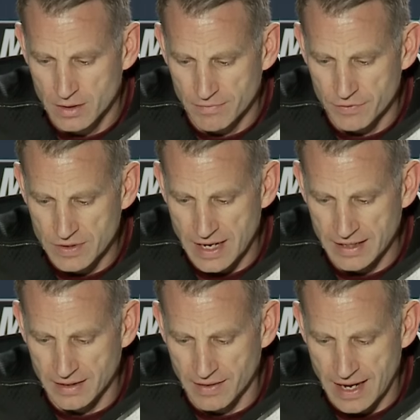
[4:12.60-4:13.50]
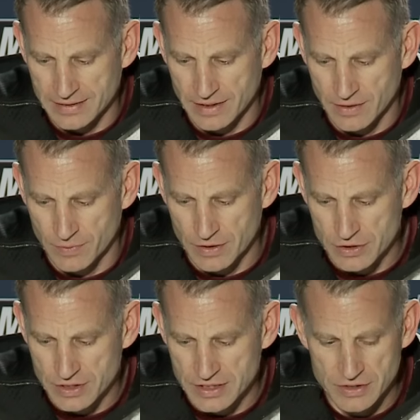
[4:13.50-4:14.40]
if you can't get locked in when your
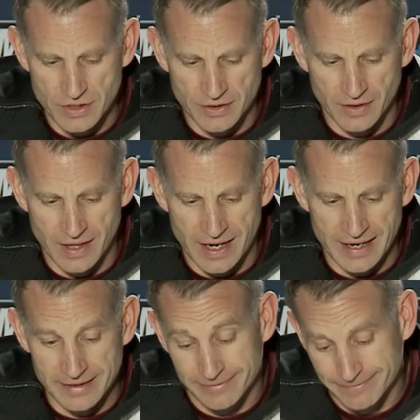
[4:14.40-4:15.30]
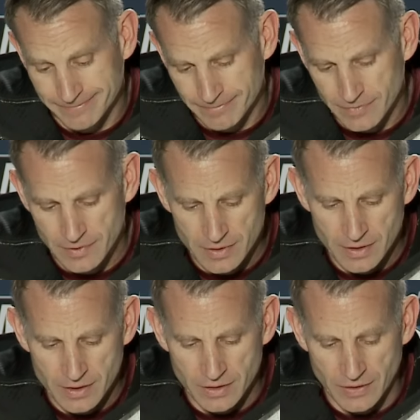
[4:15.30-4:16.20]
season's on the line,
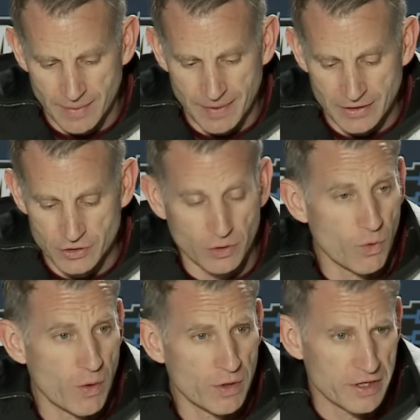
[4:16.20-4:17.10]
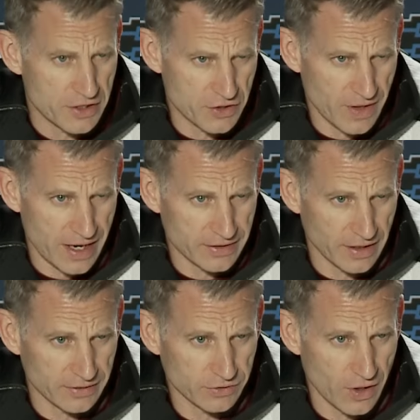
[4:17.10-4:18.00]
I'm not sure what will get you locked
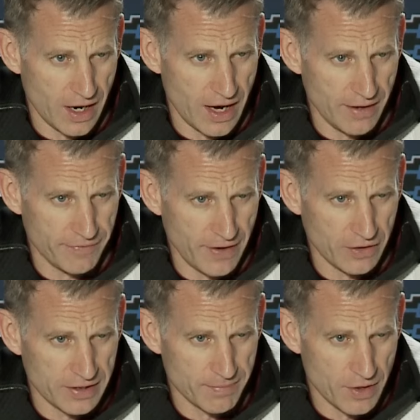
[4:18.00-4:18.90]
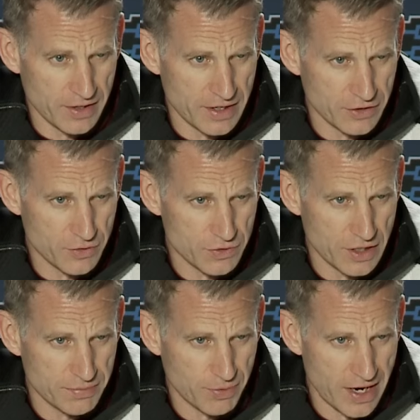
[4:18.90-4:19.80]
in. So I felt like Monday and
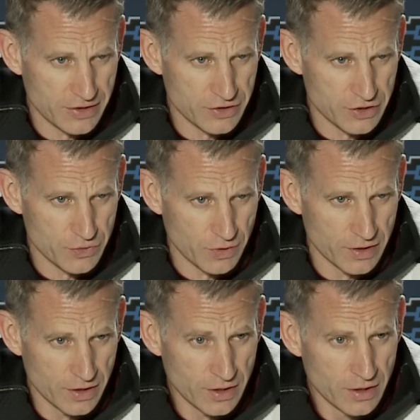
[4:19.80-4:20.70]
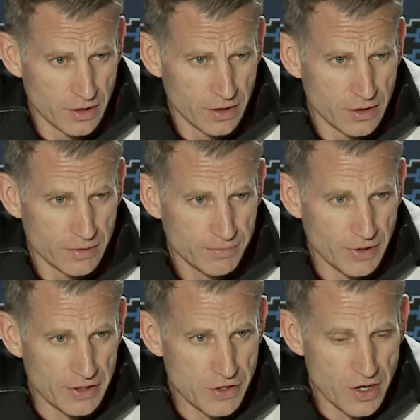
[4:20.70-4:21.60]
Tuesday's practices were
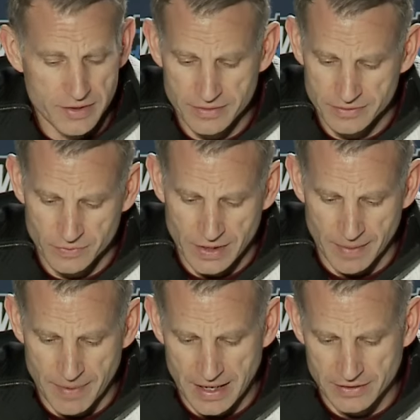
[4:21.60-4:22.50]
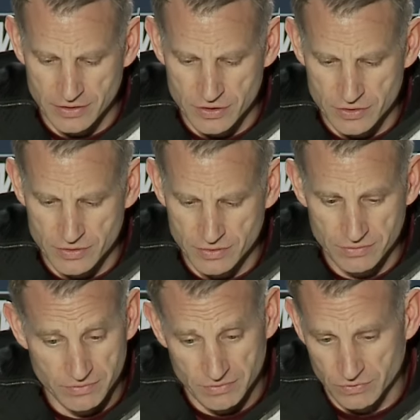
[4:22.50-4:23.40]
pretty good. We got back to just
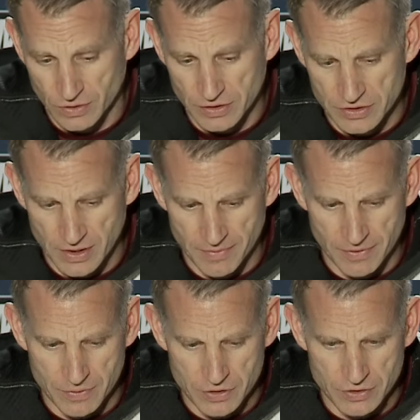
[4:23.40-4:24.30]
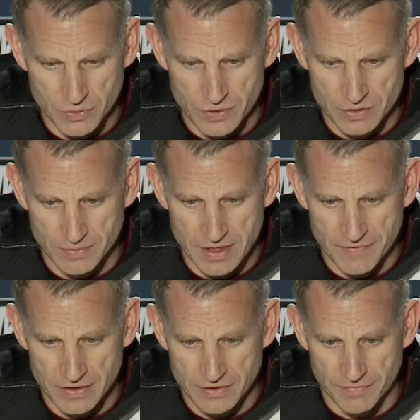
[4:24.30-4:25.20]
really some of it was just doing some
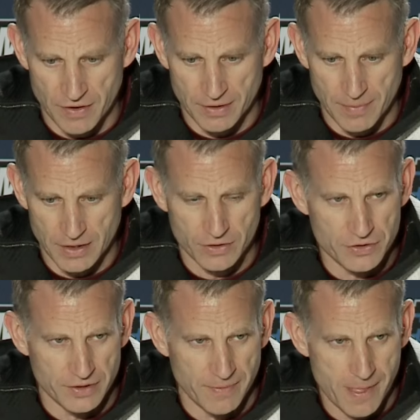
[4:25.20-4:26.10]
defensive fundamentals and